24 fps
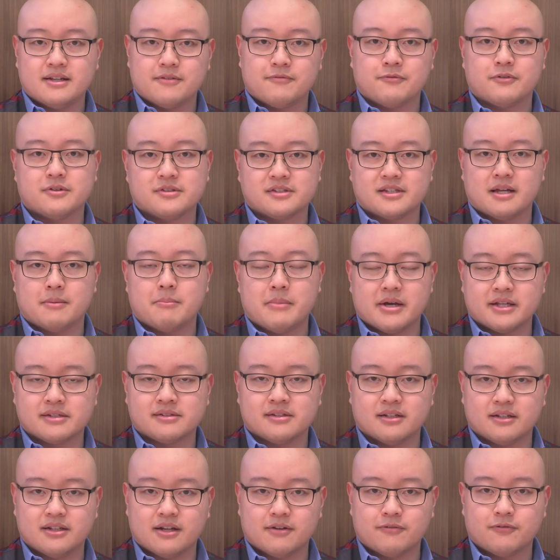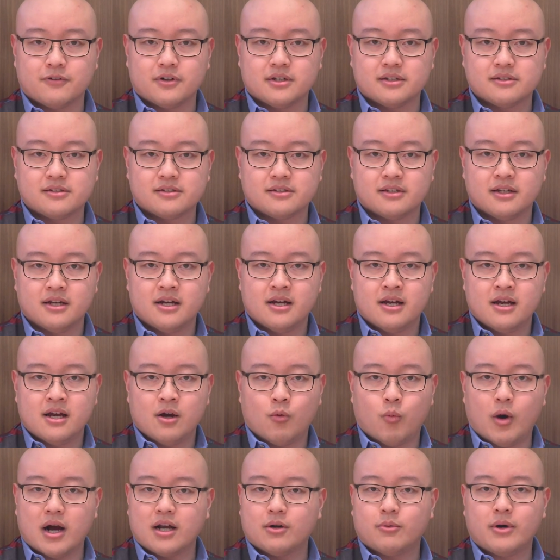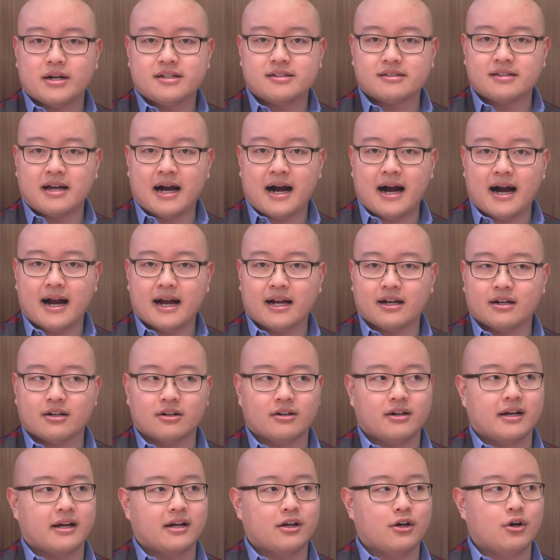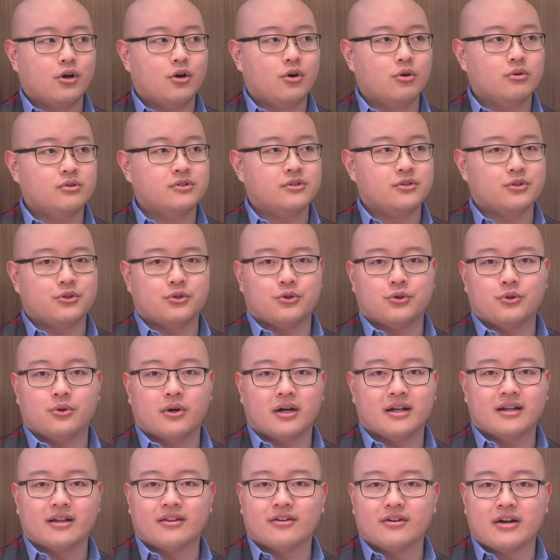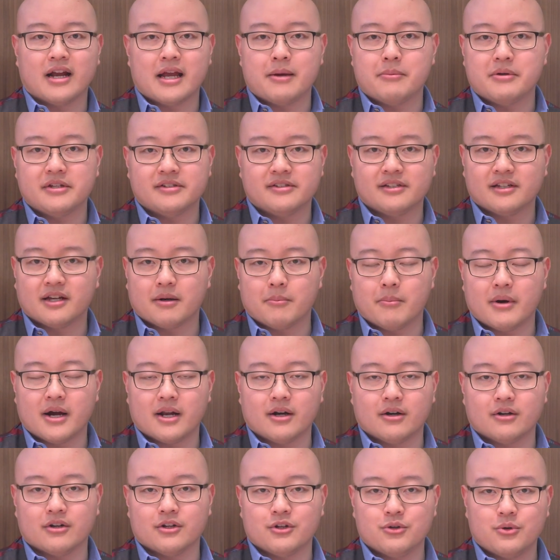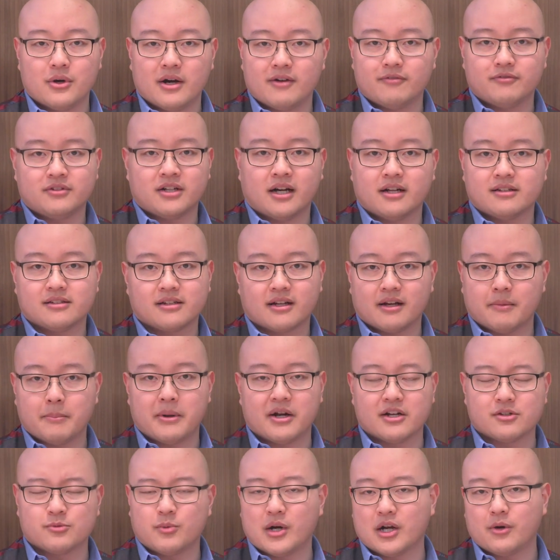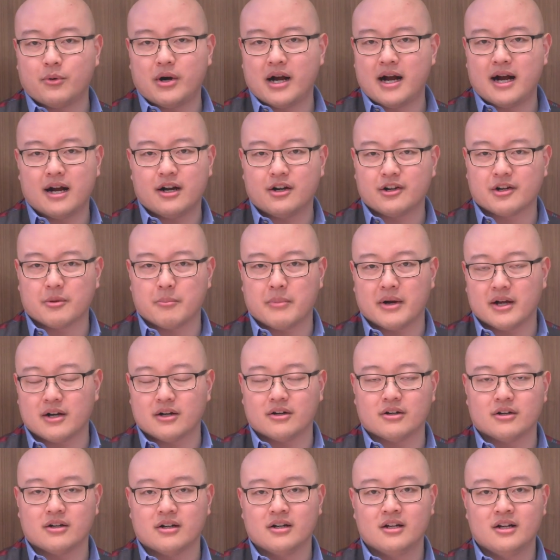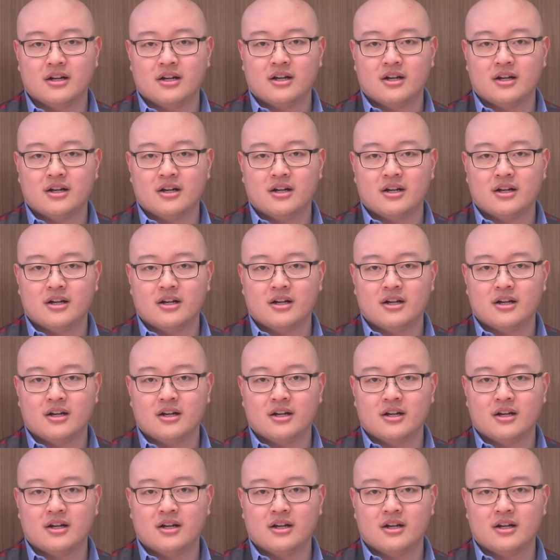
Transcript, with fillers: difference that makes the difference? Why don't I just hire and go to another ABC competitor? You have tons of competitors. Why don't I hire a competitor?